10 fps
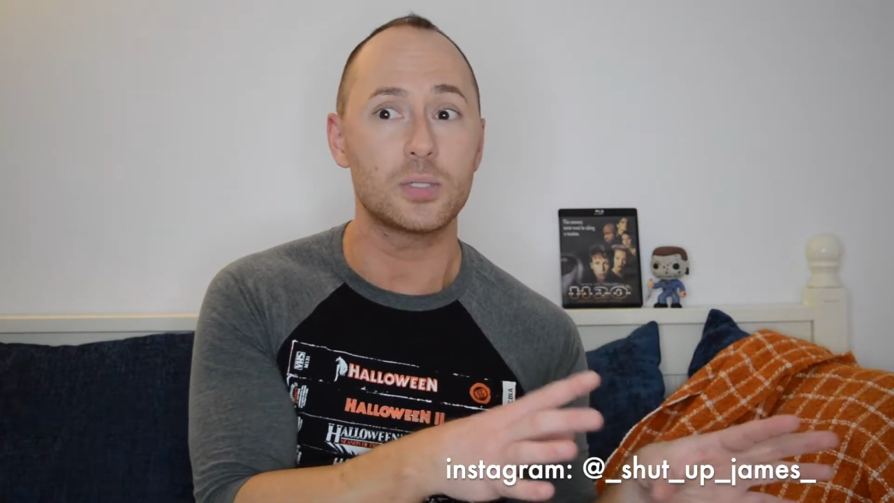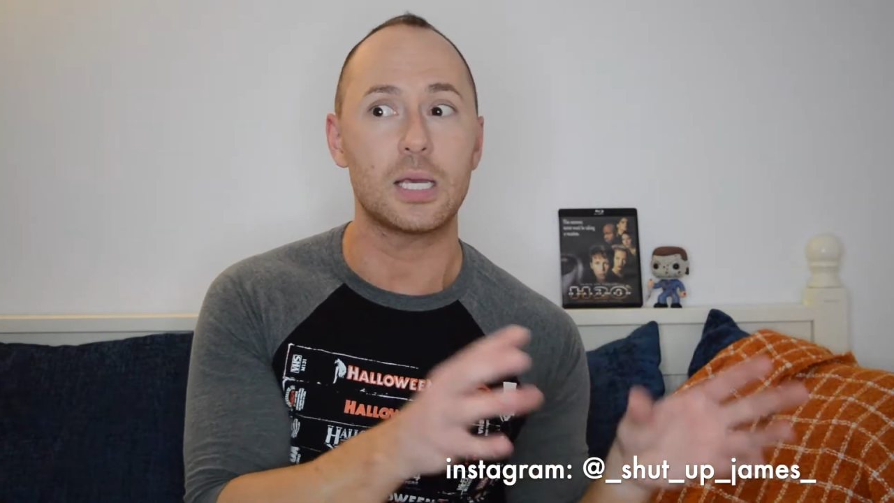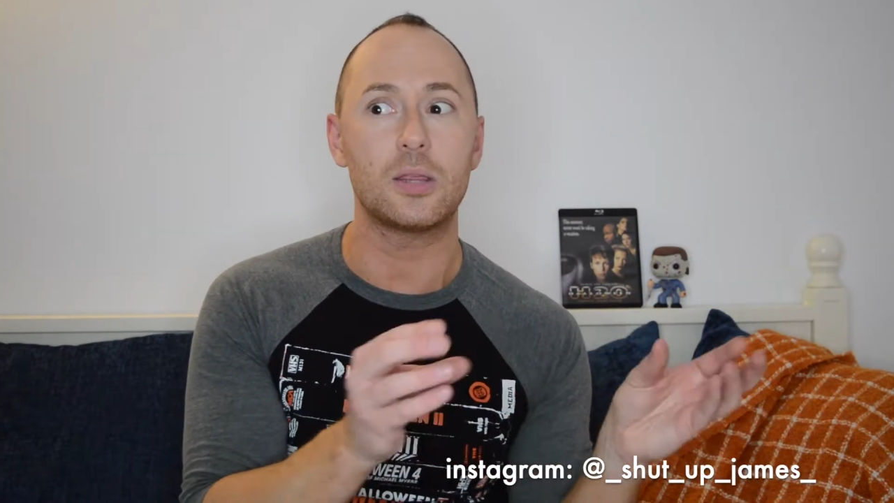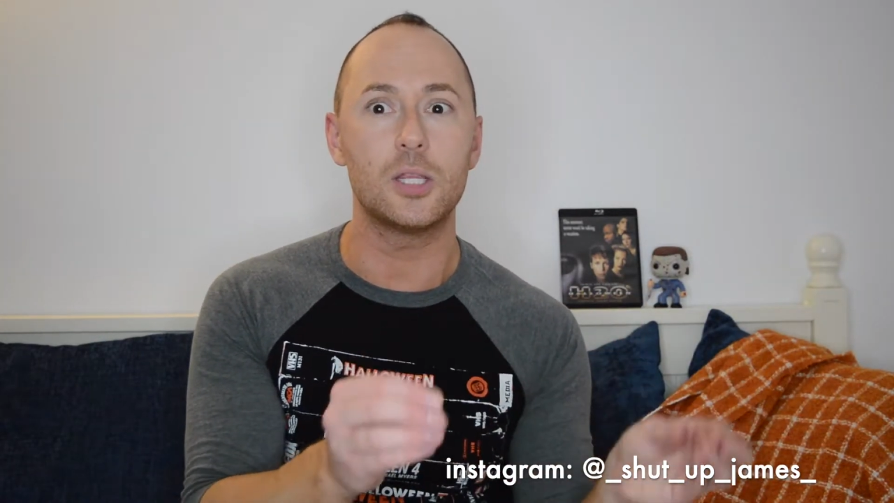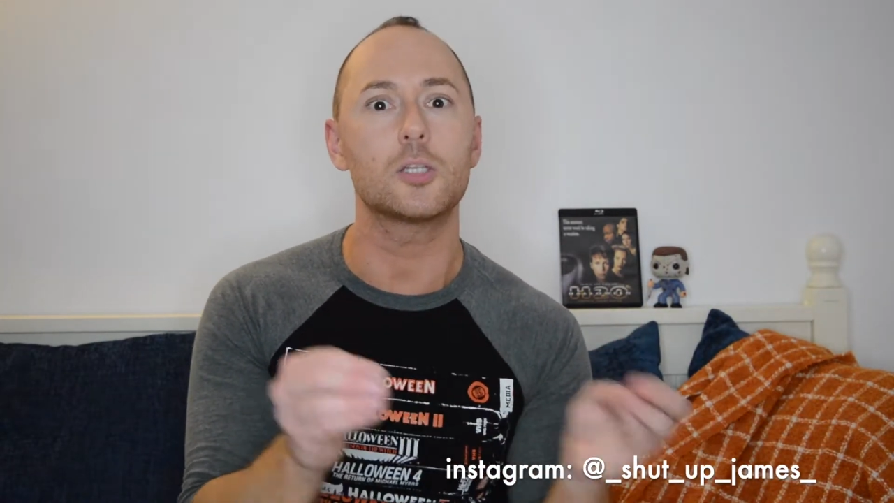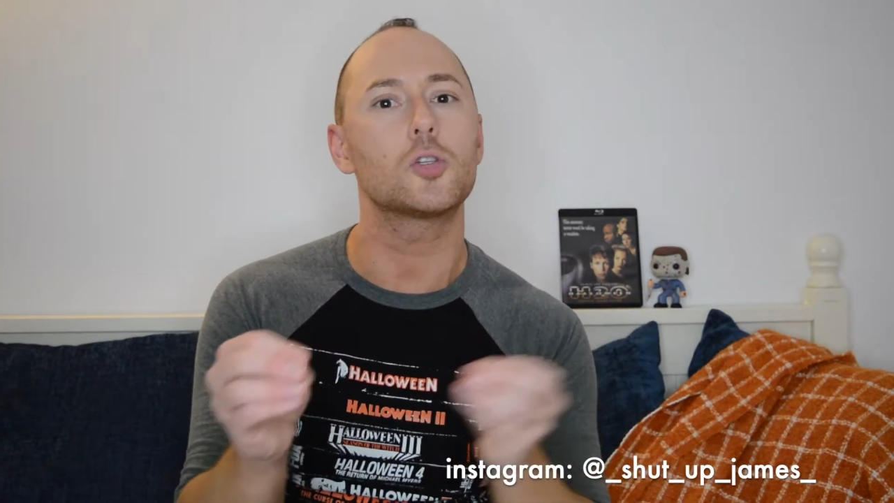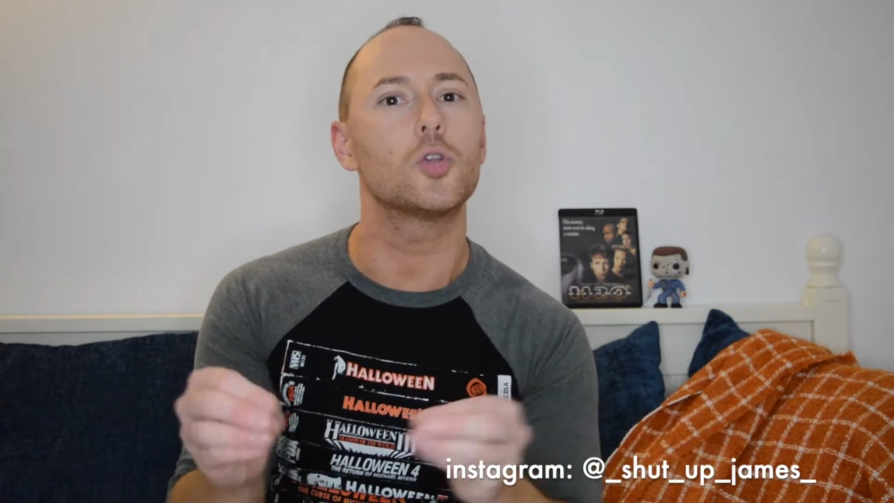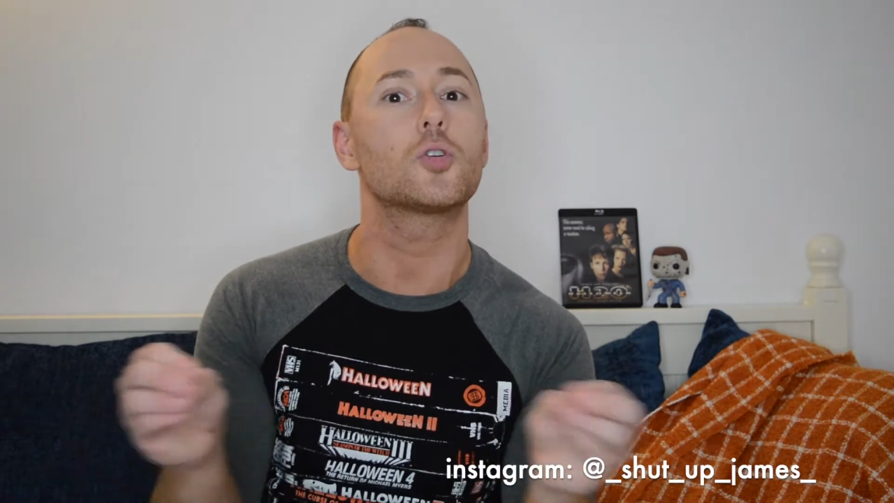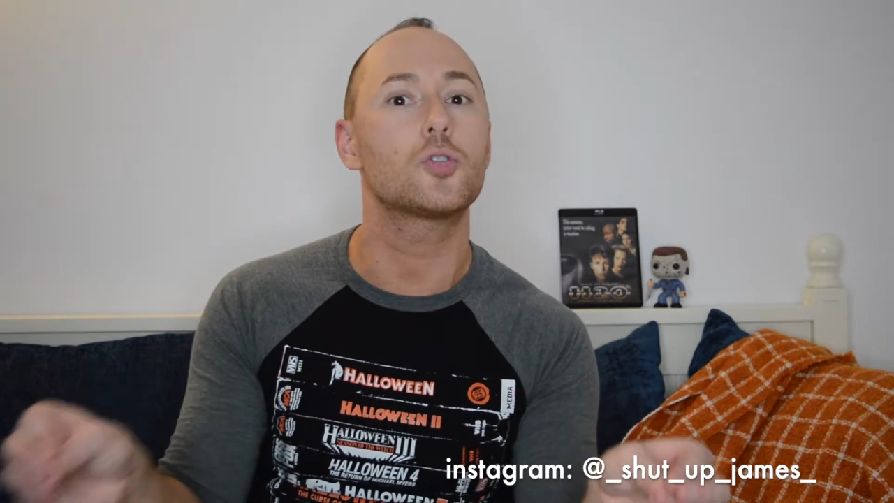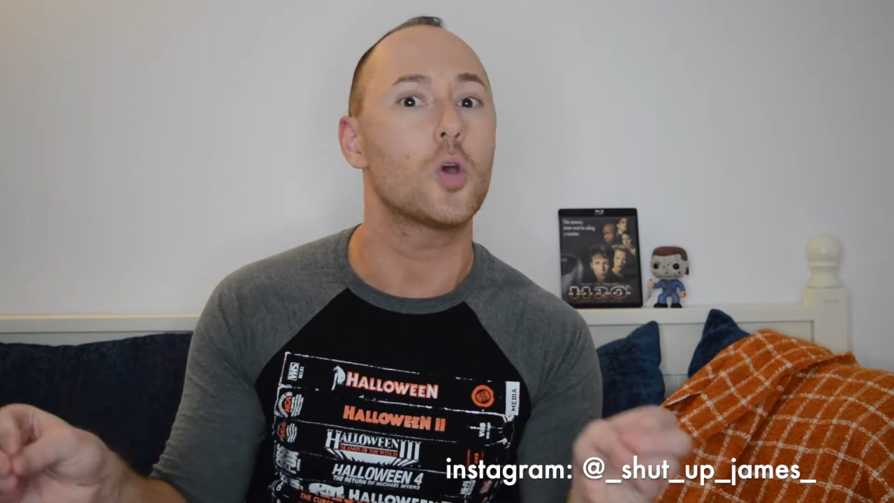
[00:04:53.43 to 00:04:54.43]
was like this
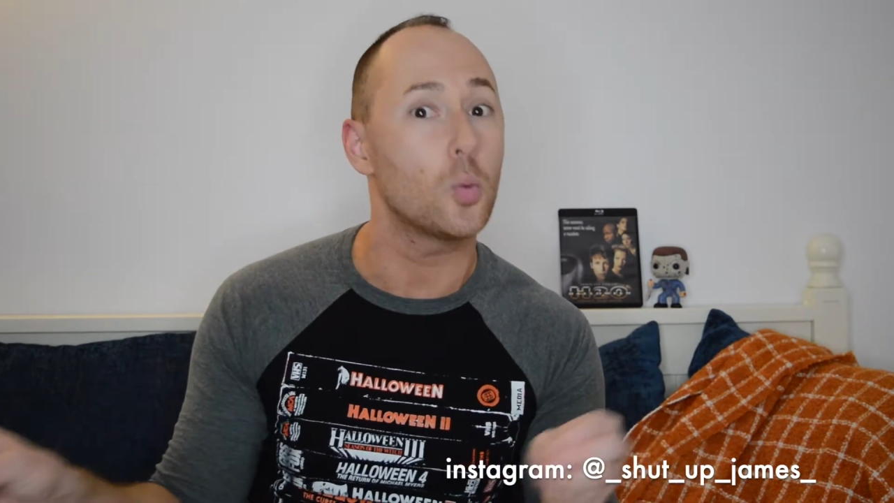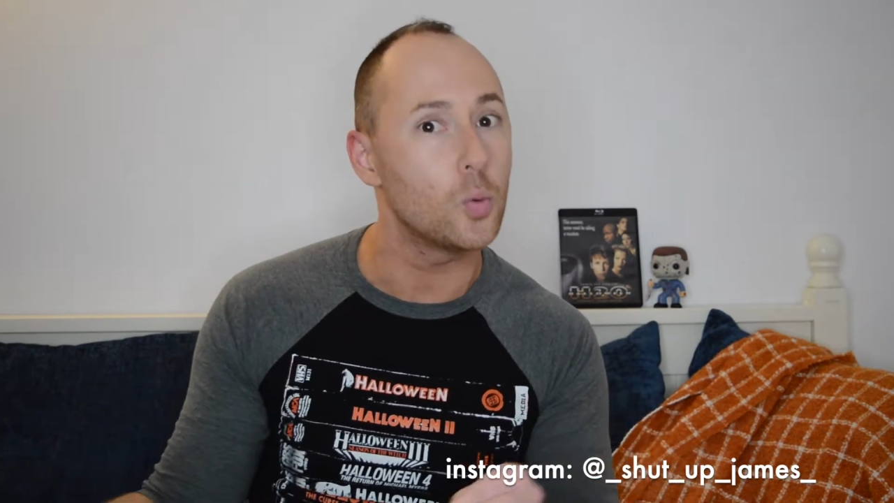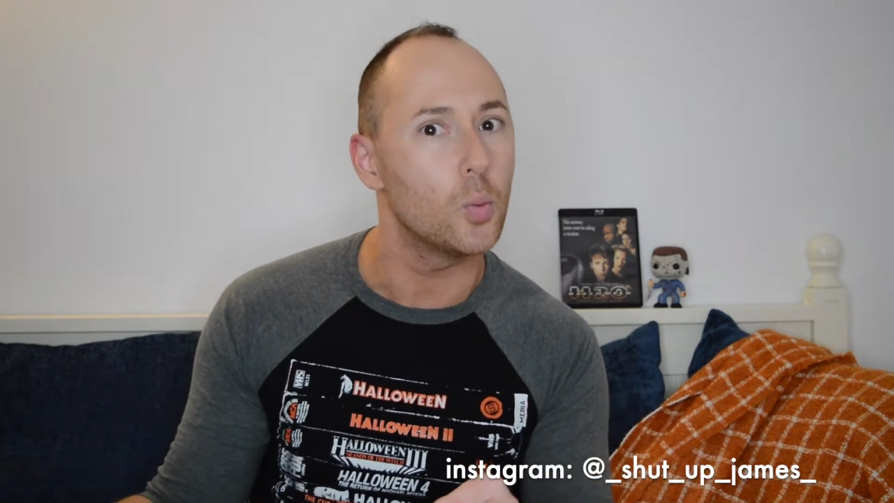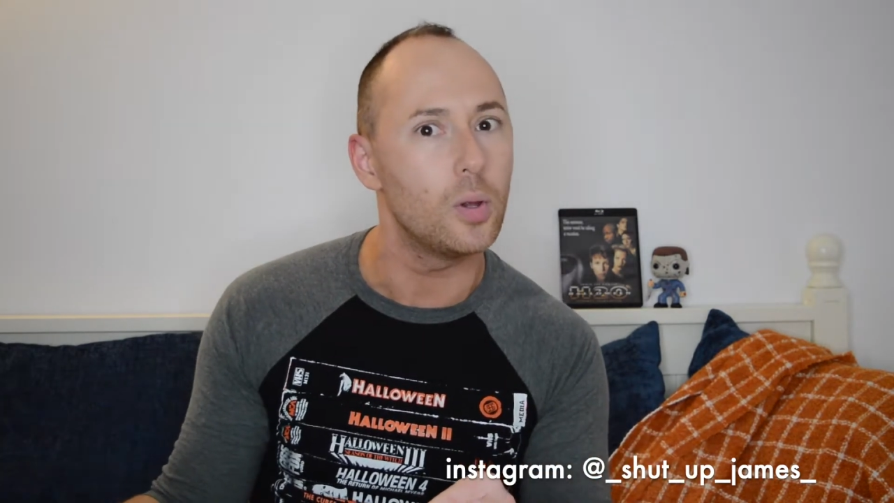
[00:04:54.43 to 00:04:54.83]
looks so cool